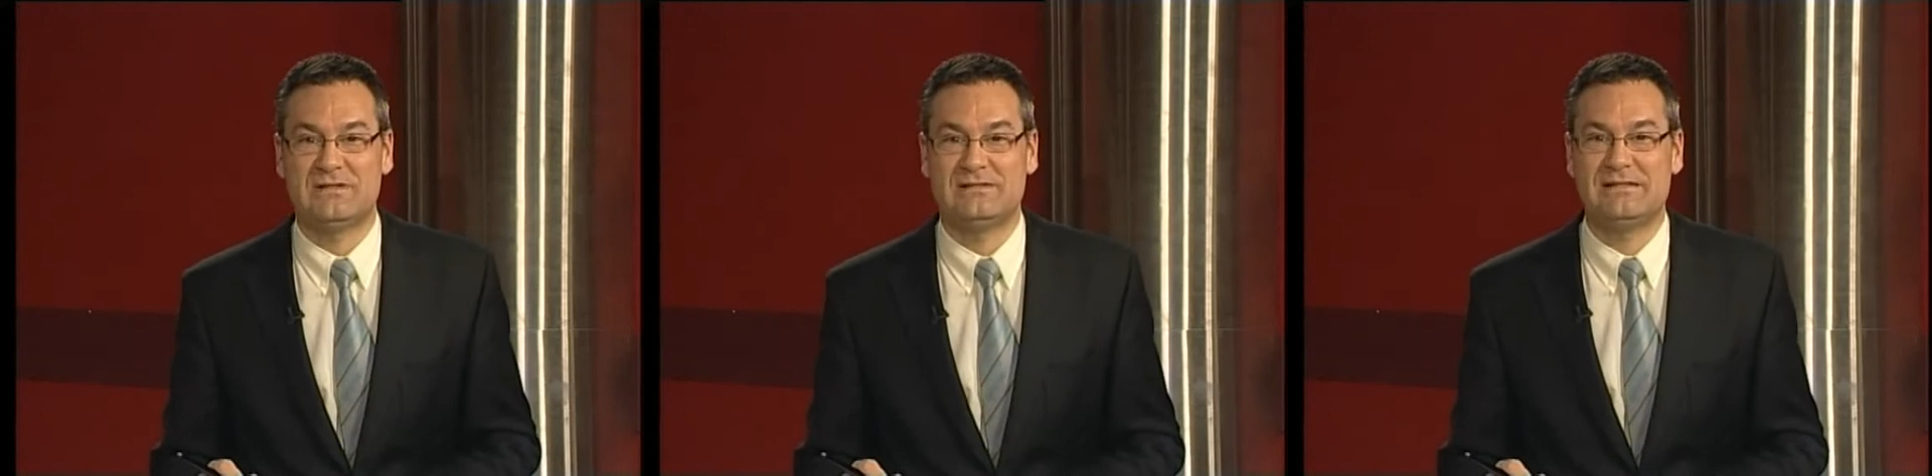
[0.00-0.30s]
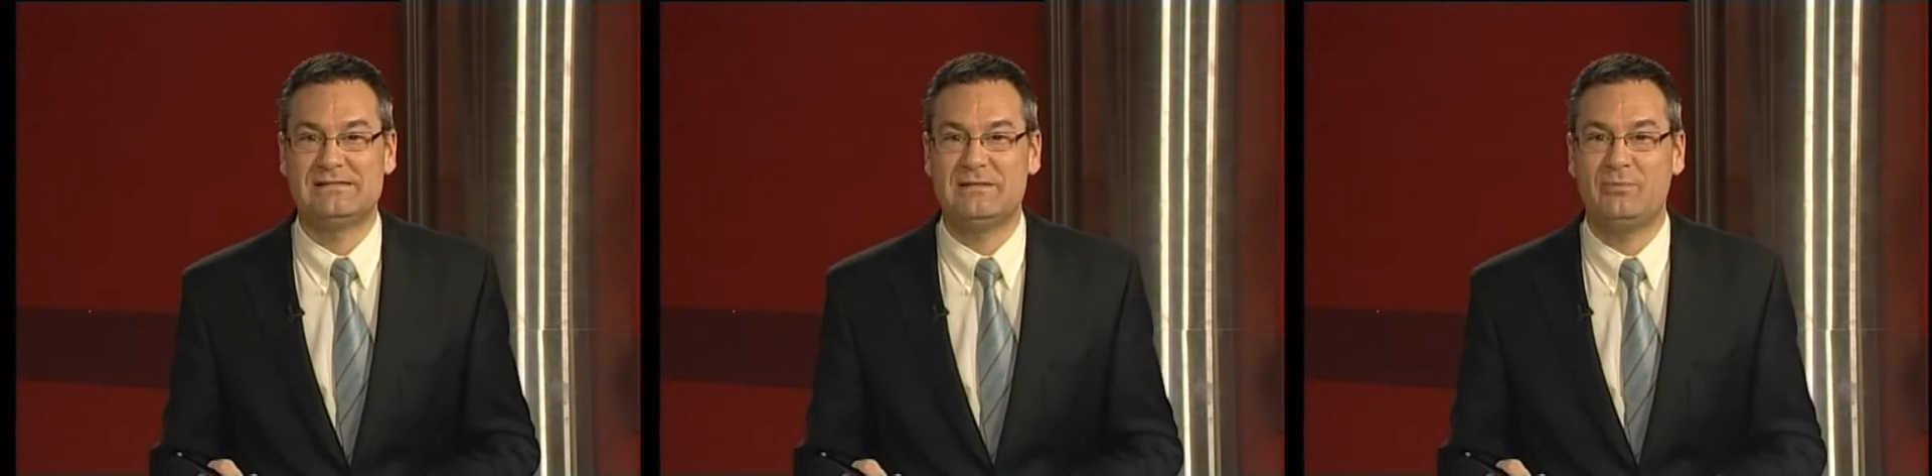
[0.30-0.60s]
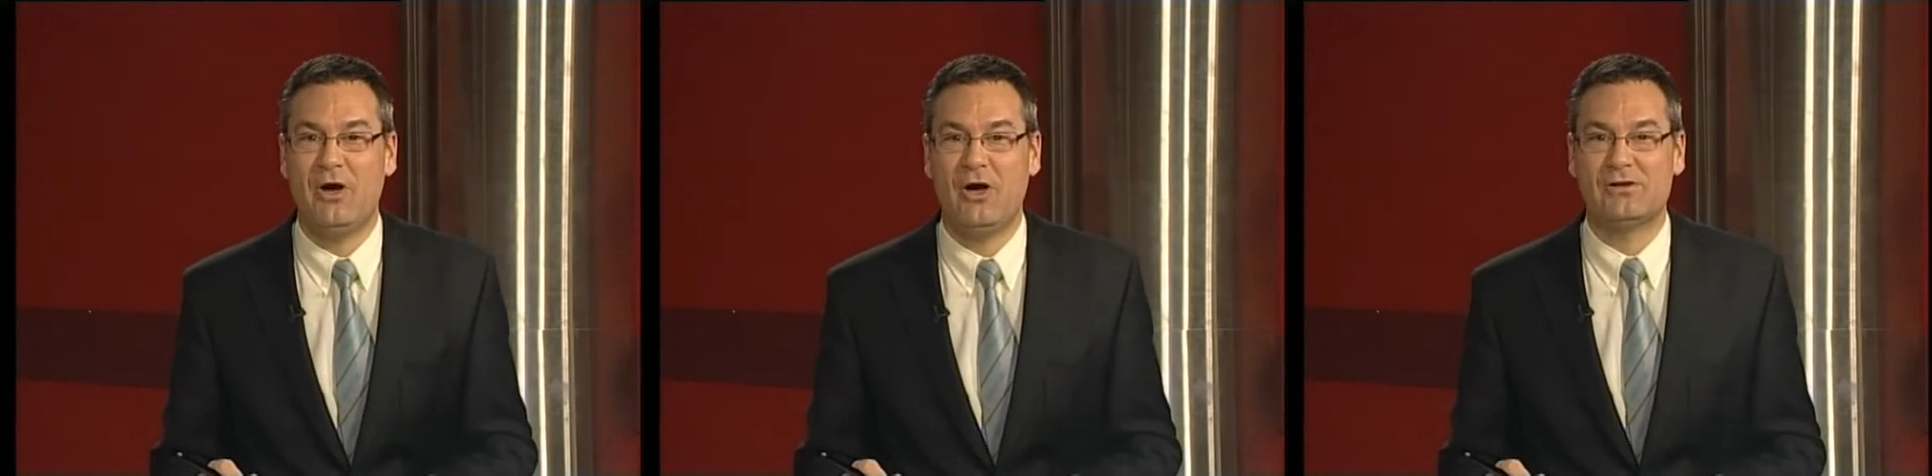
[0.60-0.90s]
to the Disney
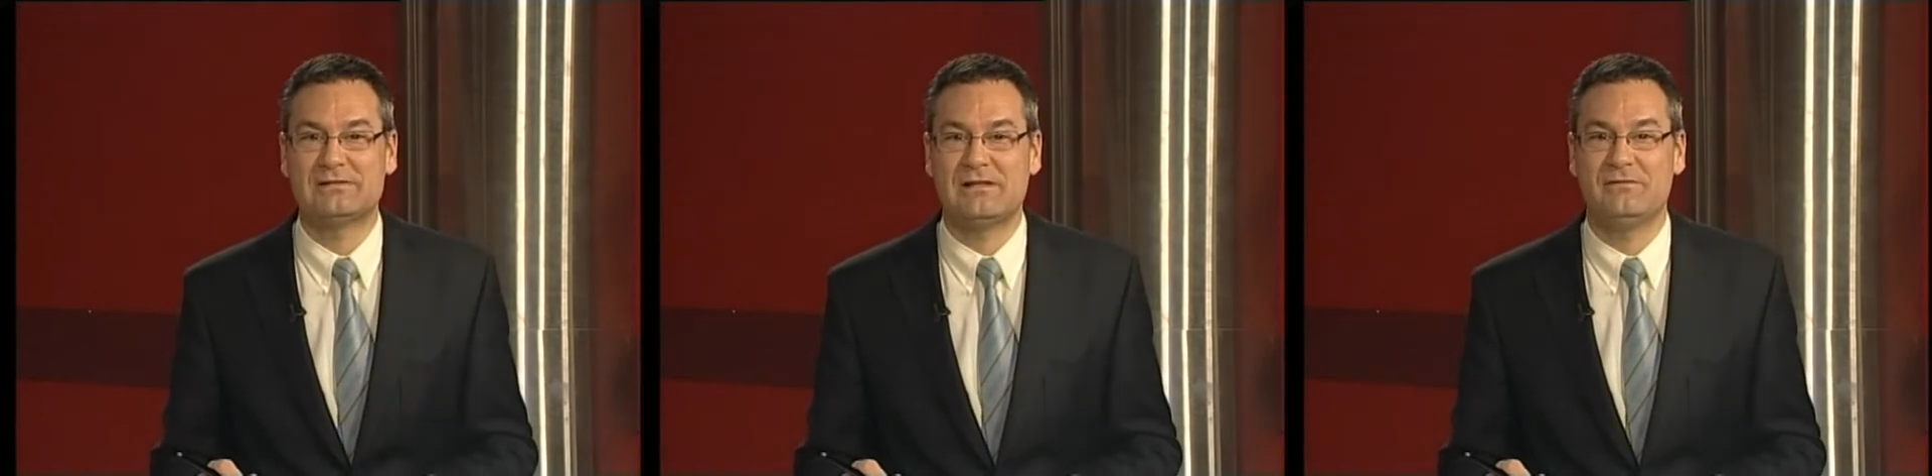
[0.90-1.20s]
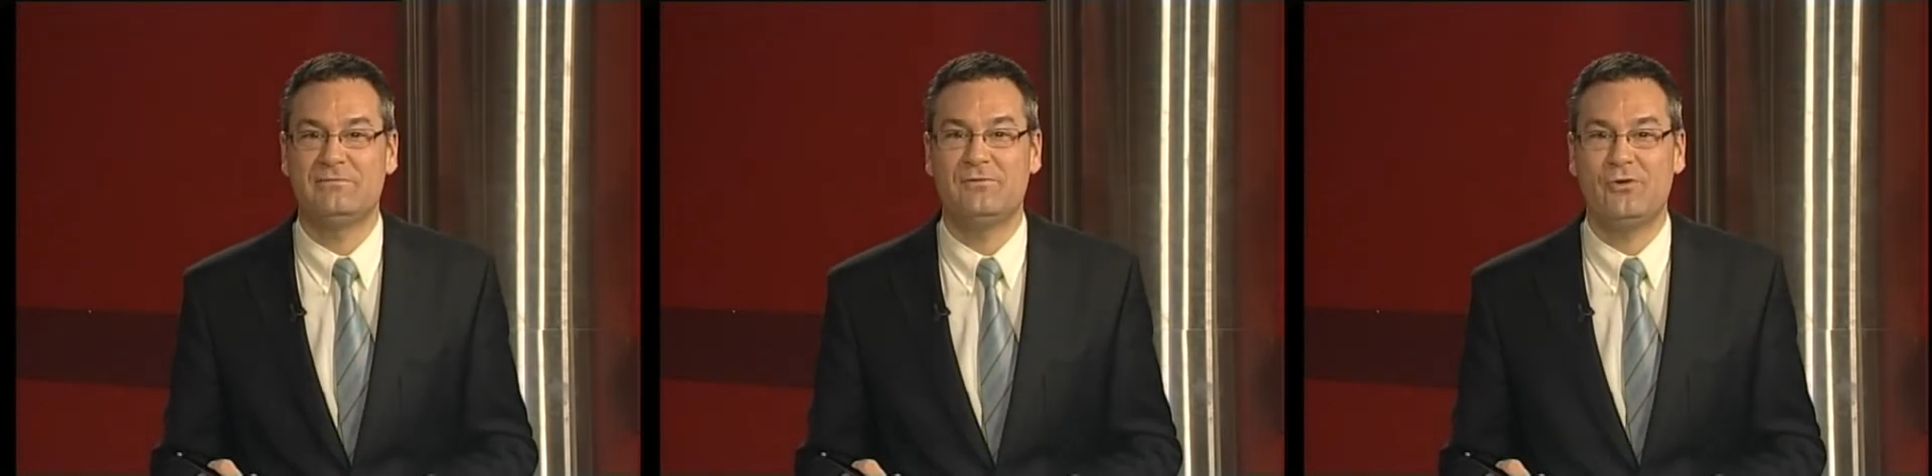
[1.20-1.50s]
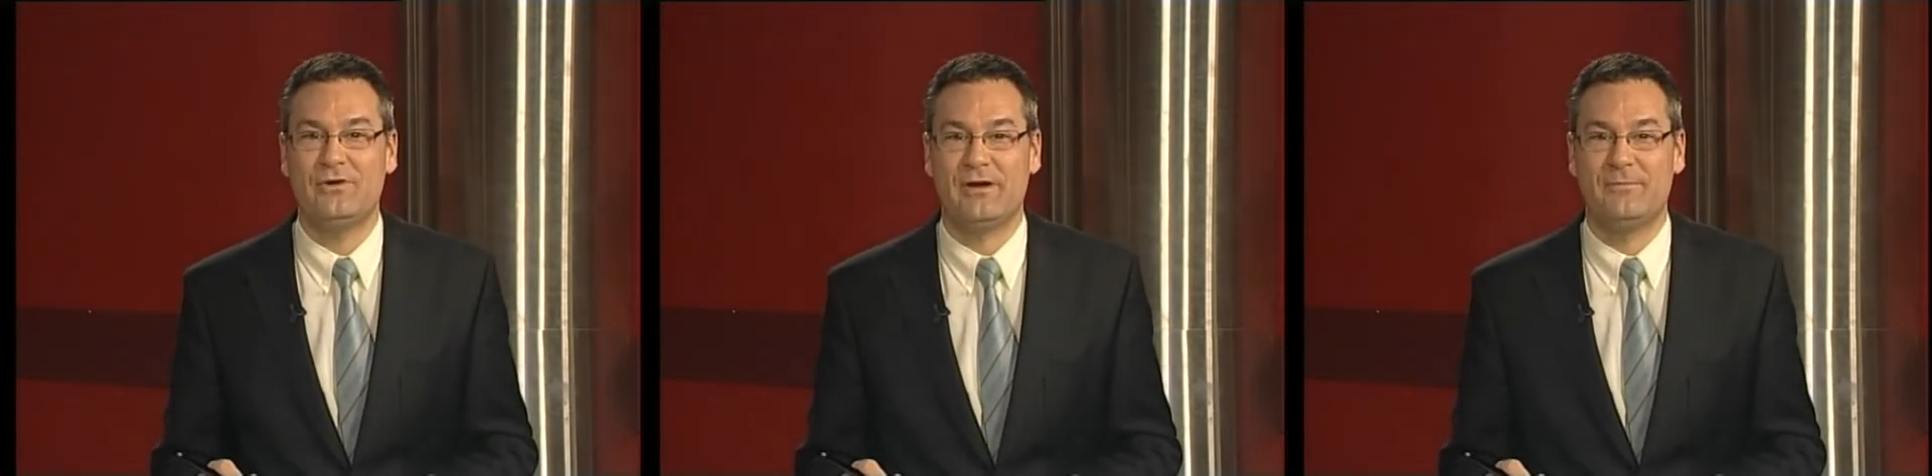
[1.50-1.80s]
parks in
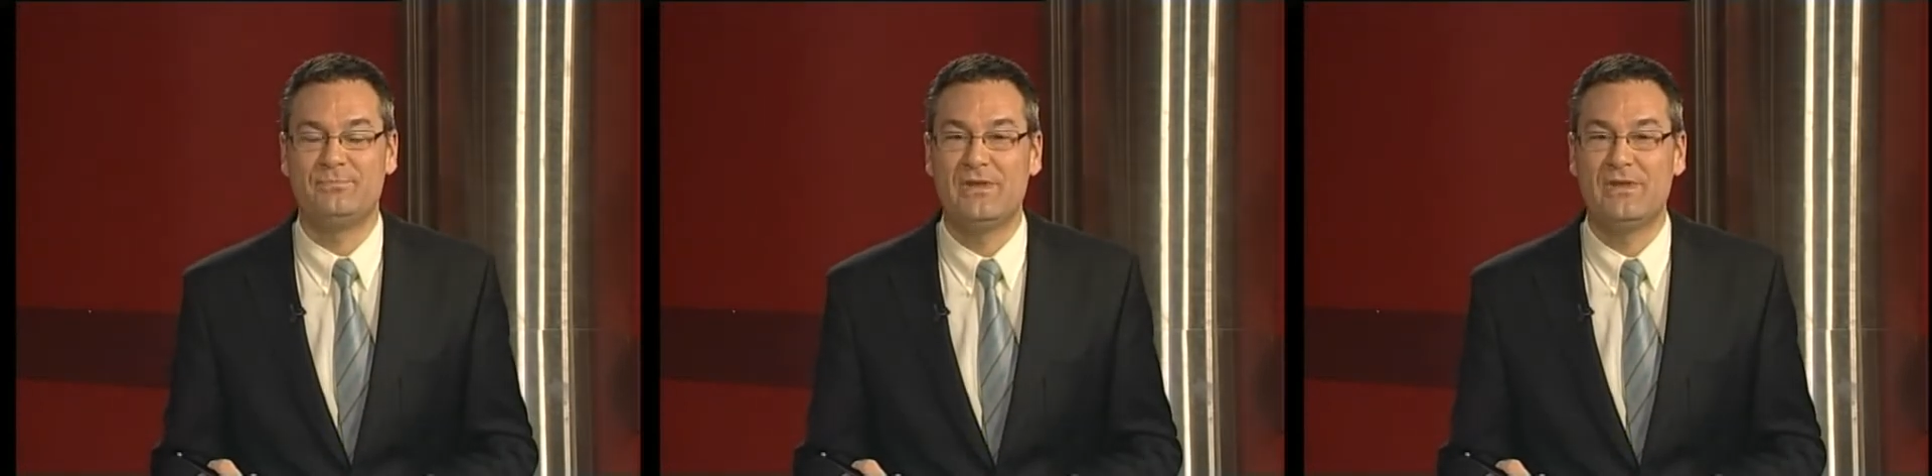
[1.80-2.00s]
Florida.